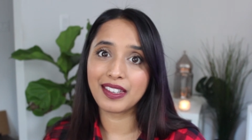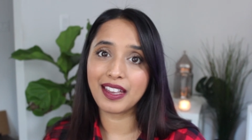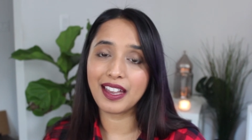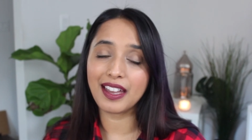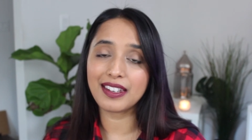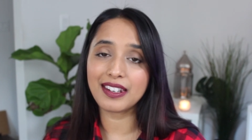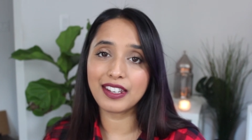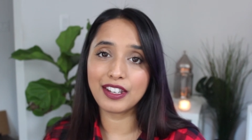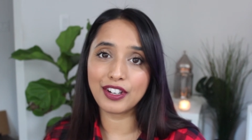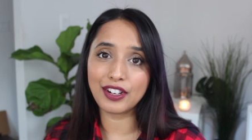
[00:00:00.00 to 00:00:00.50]

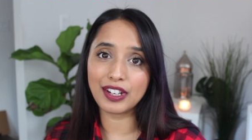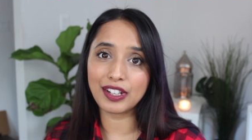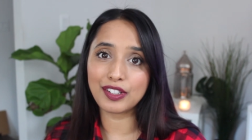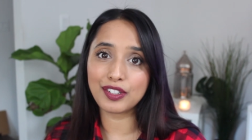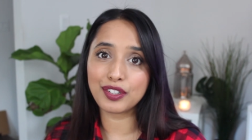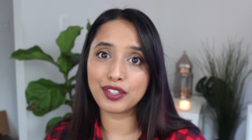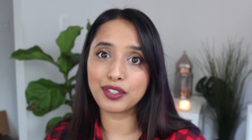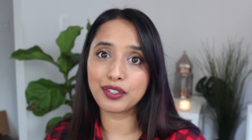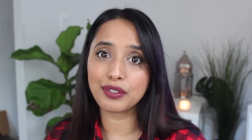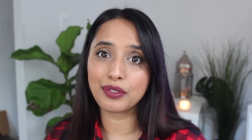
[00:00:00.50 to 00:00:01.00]
adhering
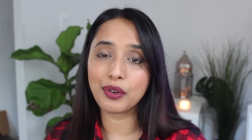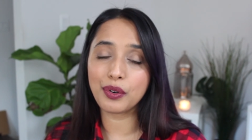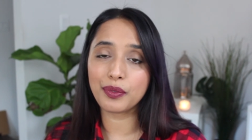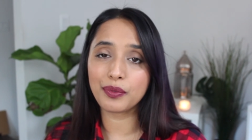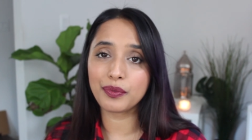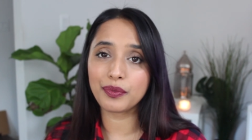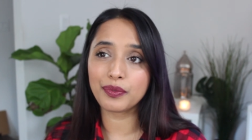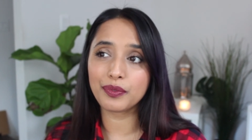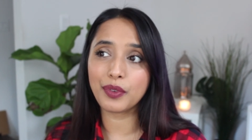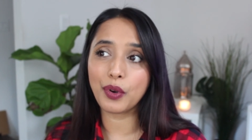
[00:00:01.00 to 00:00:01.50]
to
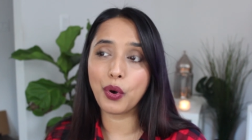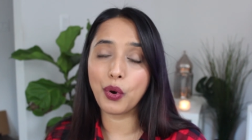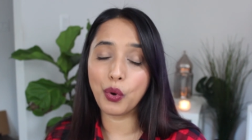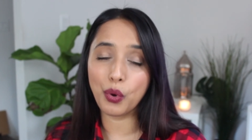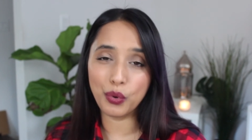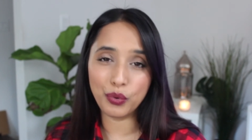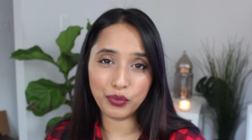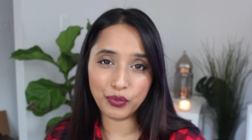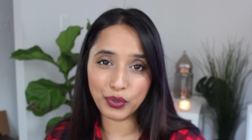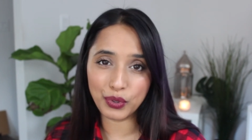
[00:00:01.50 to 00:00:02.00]

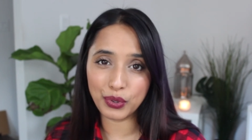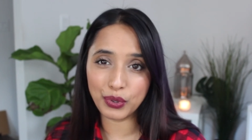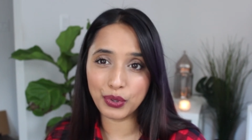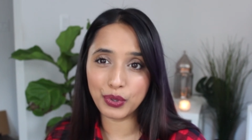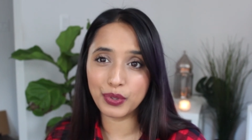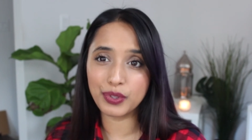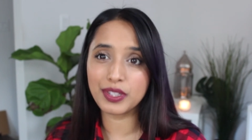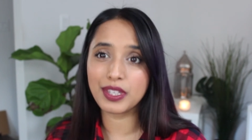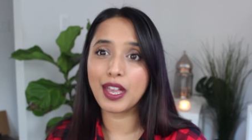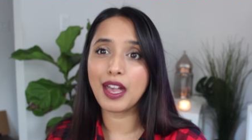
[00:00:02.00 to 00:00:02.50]
whole
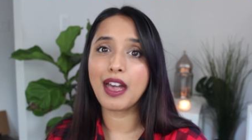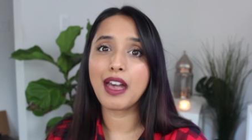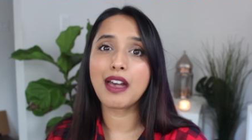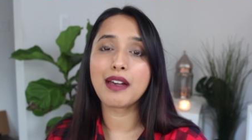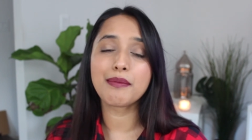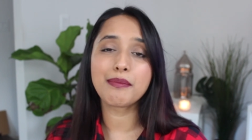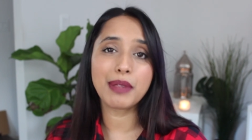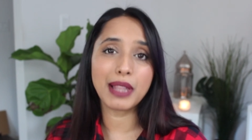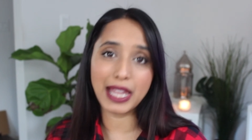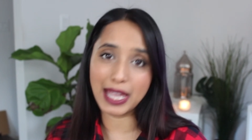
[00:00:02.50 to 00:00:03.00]
foods,
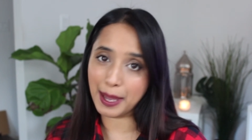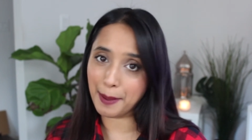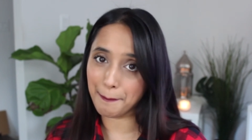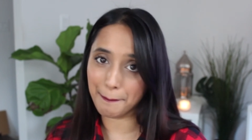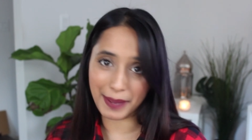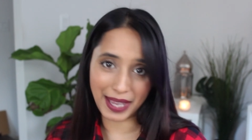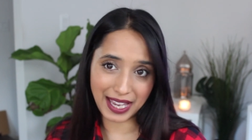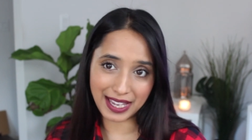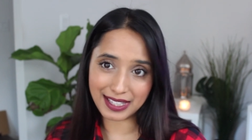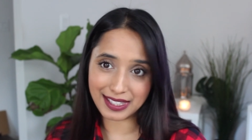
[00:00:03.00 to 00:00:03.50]

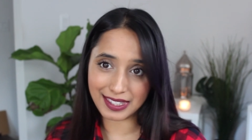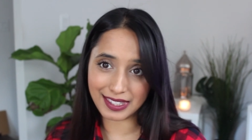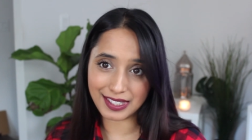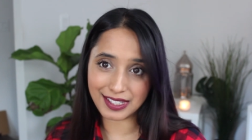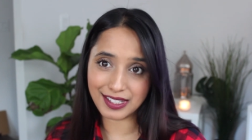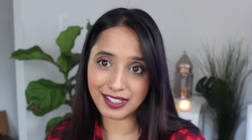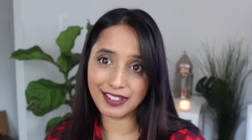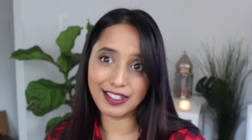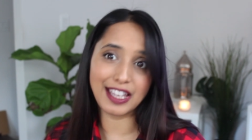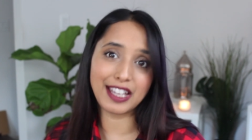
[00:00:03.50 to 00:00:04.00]

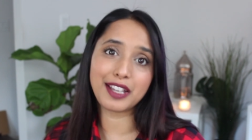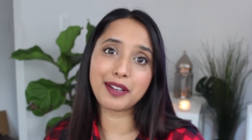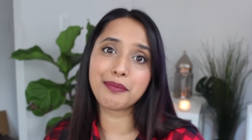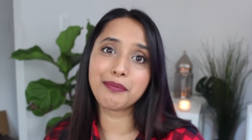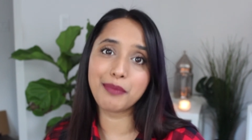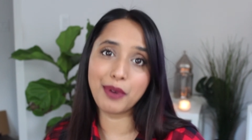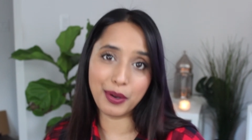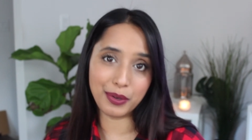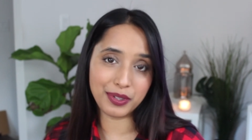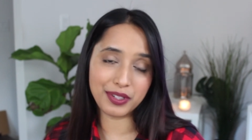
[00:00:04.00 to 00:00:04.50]
plant-based, like
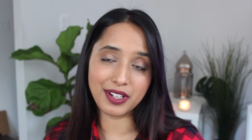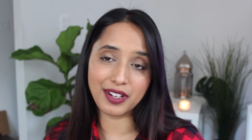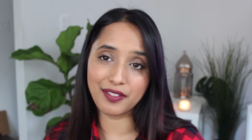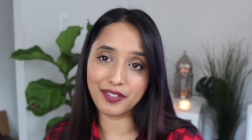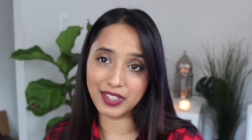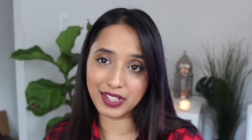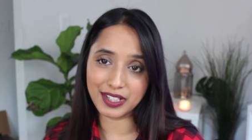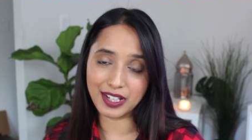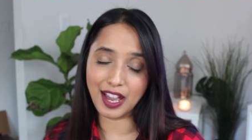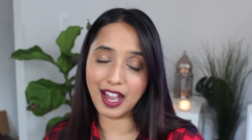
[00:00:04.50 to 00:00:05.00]
most
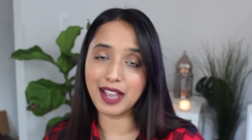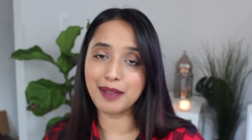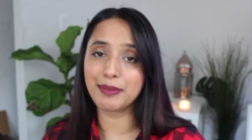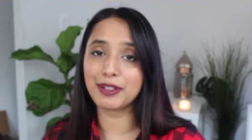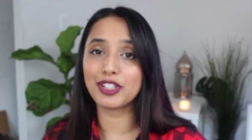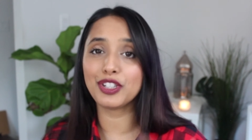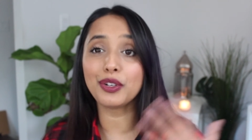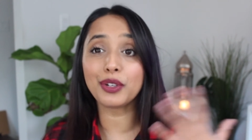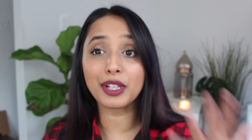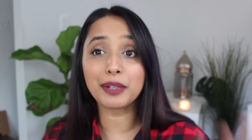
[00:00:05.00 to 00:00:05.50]
of the time.
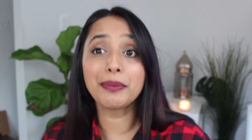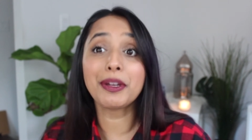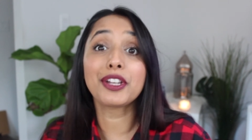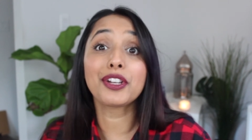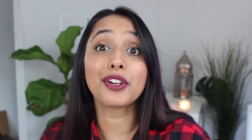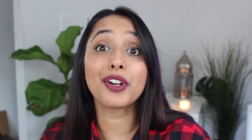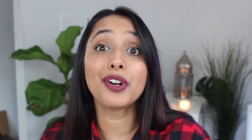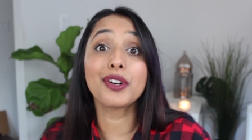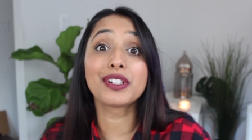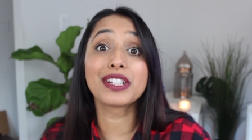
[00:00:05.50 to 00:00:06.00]
And you can make
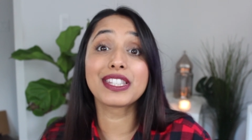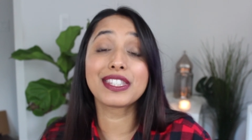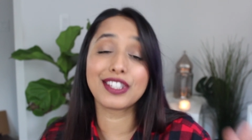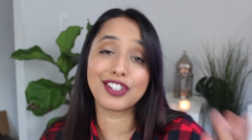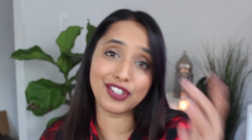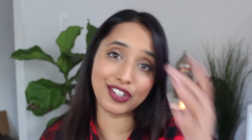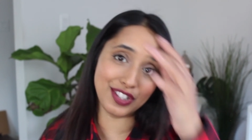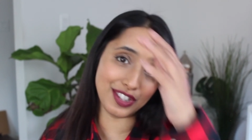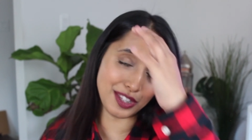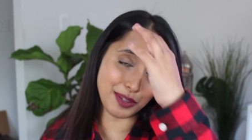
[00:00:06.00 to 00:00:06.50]
your own
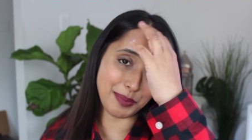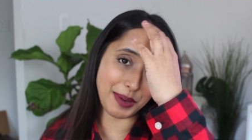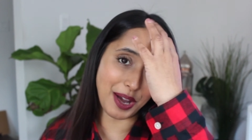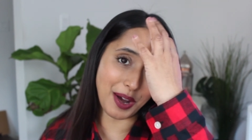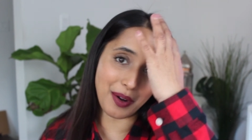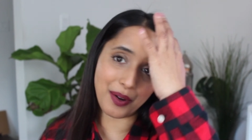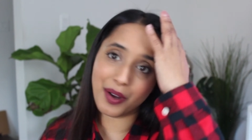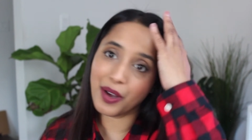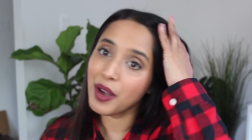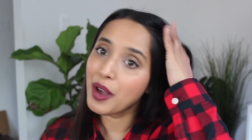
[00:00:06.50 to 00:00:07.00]
decisions
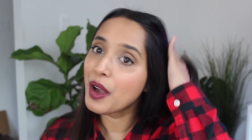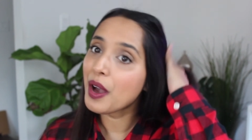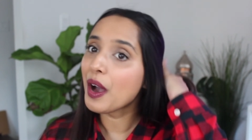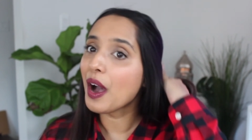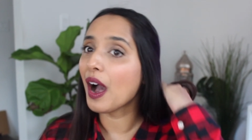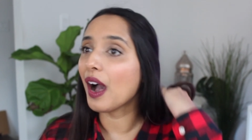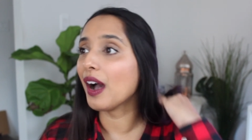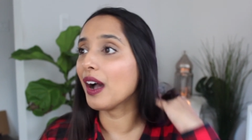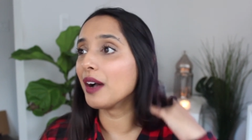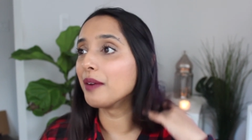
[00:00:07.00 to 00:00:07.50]
about
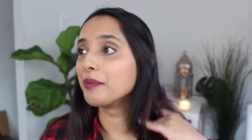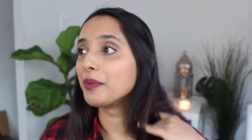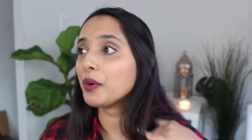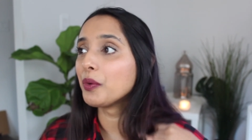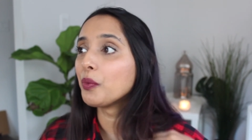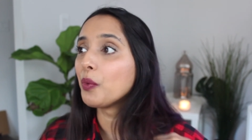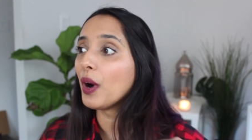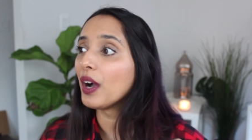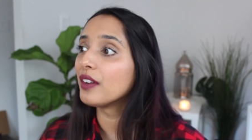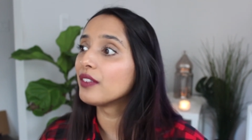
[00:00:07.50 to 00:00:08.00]

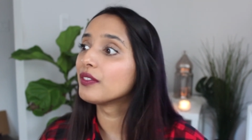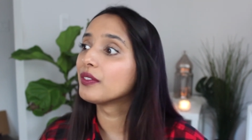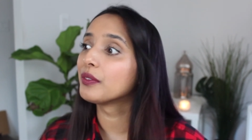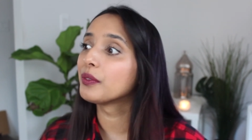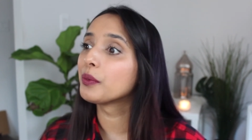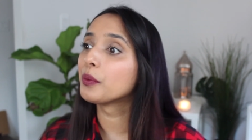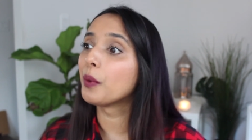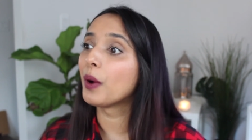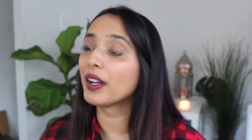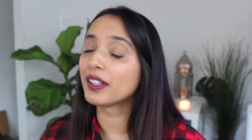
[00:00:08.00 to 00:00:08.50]

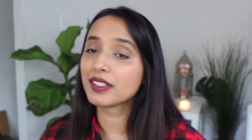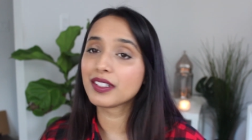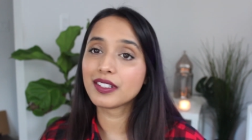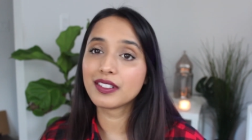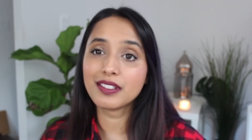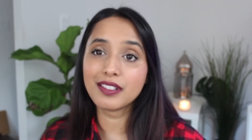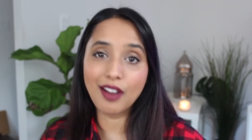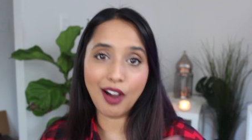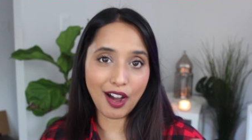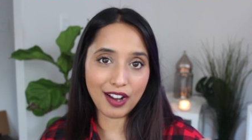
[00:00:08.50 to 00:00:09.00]
what
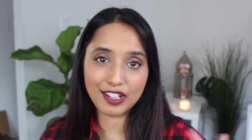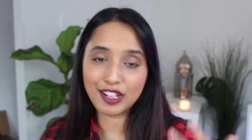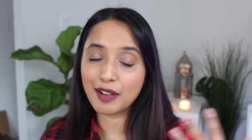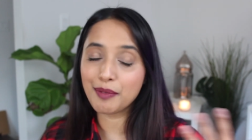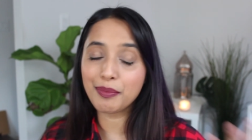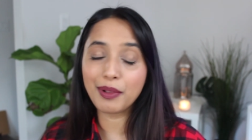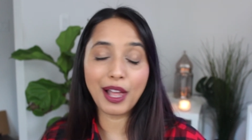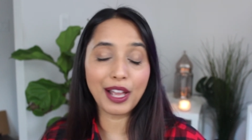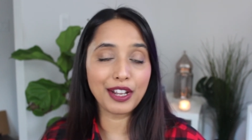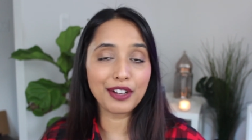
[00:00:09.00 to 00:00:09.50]

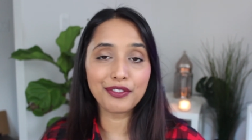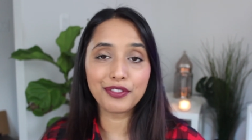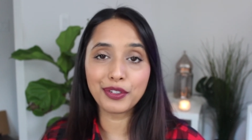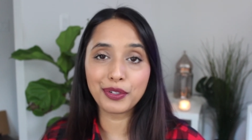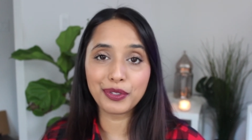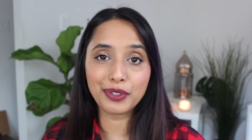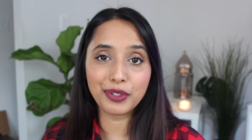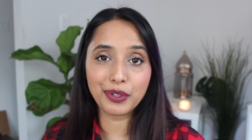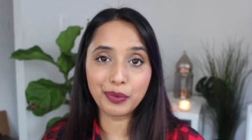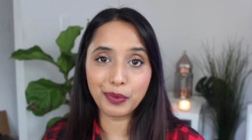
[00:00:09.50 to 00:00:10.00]
non-compliant
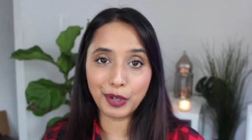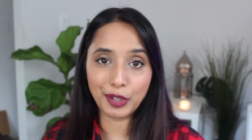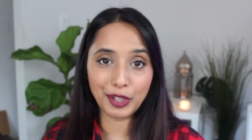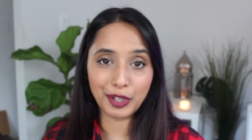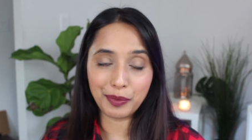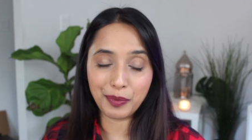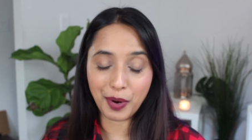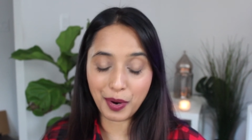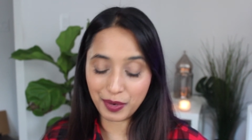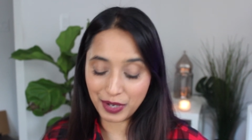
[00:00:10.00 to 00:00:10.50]
foods you will
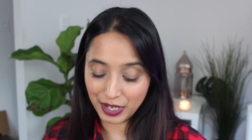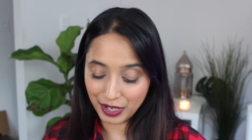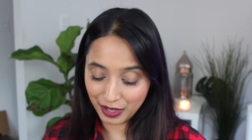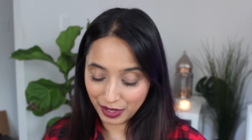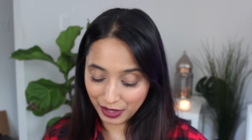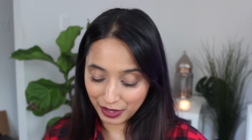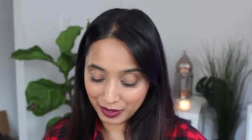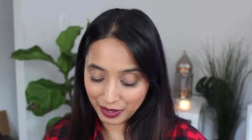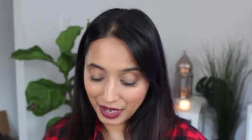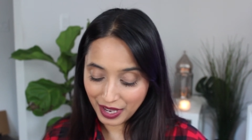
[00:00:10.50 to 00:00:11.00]
and won't
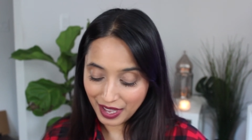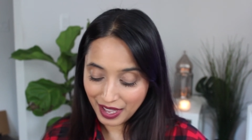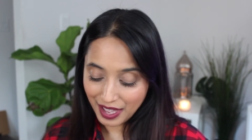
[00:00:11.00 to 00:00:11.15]
include.